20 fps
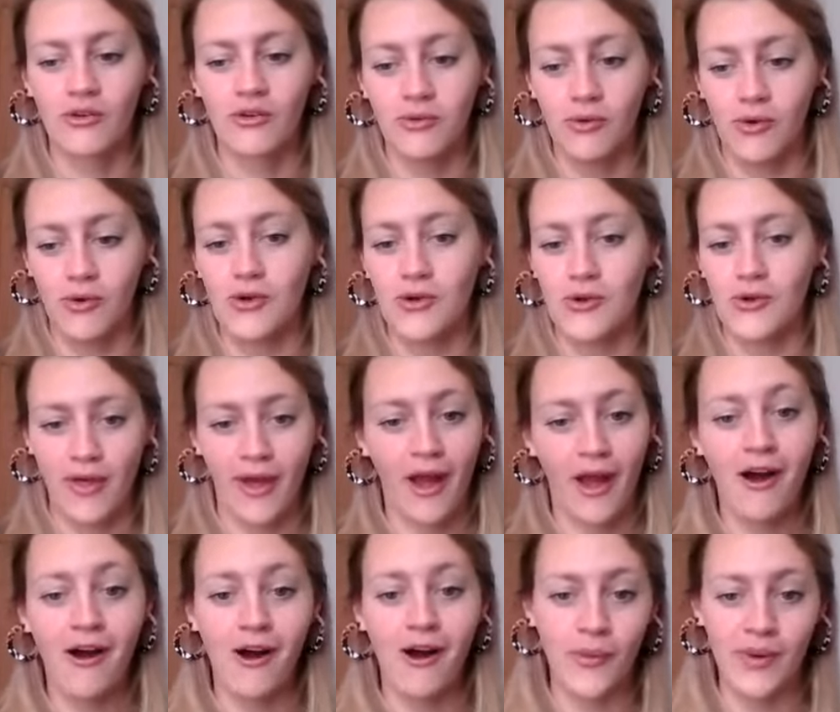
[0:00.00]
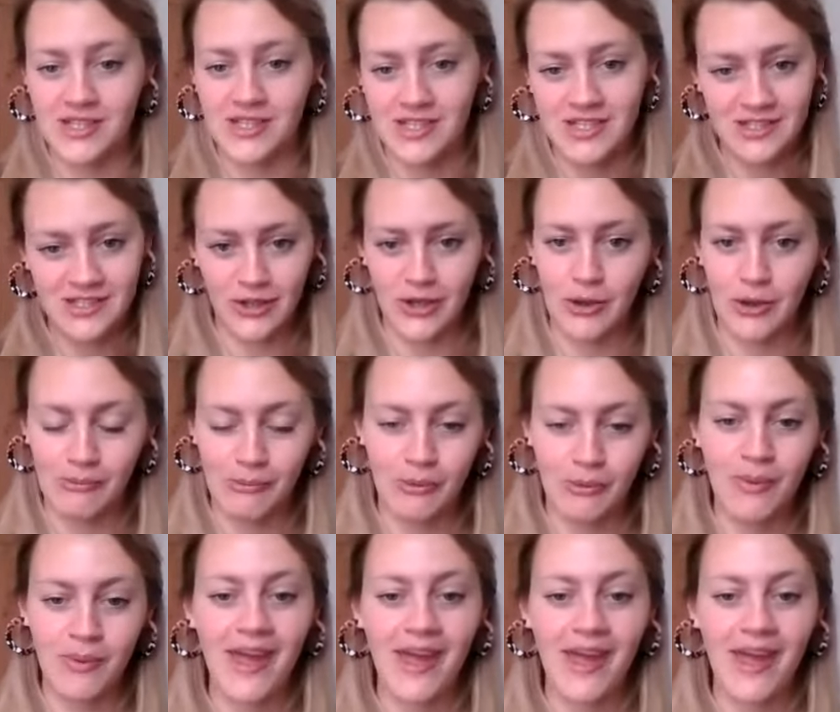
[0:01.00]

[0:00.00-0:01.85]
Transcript: who they are, which is a human